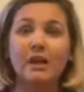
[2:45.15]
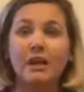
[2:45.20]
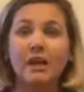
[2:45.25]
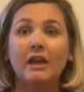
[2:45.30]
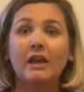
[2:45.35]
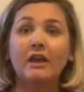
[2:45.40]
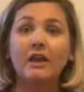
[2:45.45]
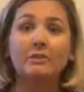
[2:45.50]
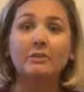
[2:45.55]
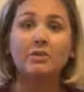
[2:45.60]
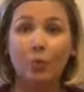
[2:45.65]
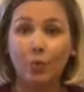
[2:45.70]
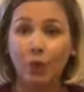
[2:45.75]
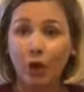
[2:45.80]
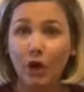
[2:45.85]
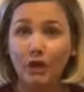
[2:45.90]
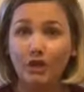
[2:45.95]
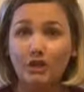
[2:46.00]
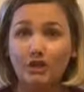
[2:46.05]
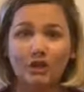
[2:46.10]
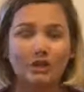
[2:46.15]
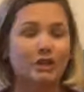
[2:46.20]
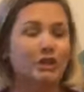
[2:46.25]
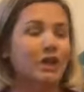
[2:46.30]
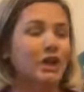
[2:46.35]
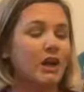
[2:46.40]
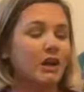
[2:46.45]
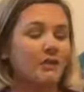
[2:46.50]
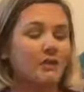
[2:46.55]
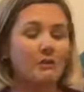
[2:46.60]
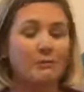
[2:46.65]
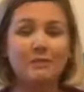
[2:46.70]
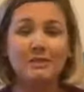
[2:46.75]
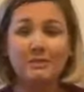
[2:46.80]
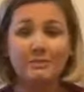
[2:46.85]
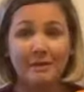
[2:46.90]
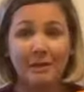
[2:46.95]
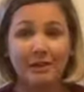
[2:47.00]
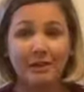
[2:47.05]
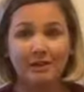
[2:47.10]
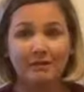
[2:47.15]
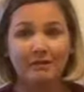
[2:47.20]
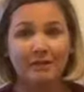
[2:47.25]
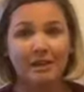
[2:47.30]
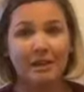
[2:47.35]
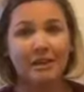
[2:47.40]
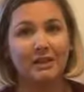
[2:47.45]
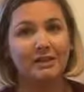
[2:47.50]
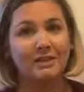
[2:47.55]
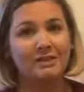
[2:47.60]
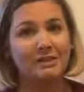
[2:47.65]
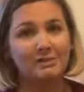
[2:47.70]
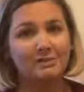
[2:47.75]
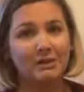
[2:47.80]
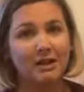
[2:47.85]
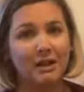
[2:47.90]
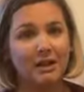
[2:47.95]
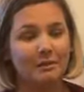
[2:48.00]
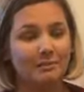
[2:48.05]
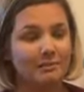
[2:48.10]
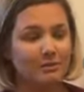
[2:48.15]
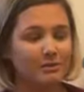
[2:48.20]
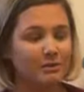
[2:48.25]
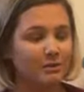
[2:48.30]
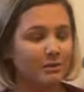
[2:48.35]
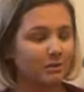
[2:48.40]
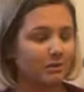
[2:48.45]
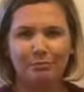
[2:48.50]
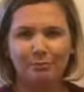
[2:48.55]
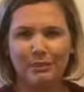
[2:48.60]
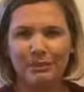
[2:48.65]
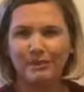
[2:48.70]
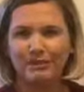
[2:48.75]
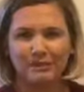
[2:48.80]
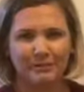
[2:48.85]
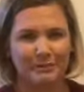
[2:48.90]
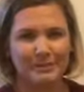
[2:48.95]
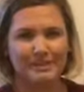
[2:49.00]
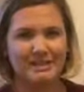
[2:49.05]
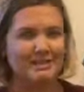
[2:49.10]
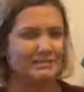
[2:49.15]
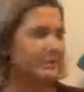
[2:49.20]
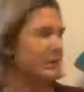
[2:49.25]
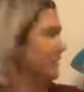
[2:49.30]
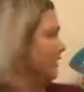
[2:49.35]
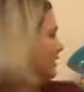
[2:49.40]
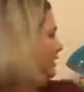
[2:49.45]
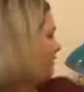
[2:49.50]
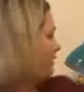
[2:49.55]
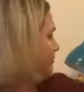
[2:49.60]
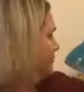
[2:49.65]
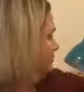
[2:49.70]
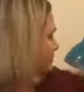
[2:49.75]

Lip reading: and keeps your washer from smelling funny, because sometimes they'll mildewy smelling.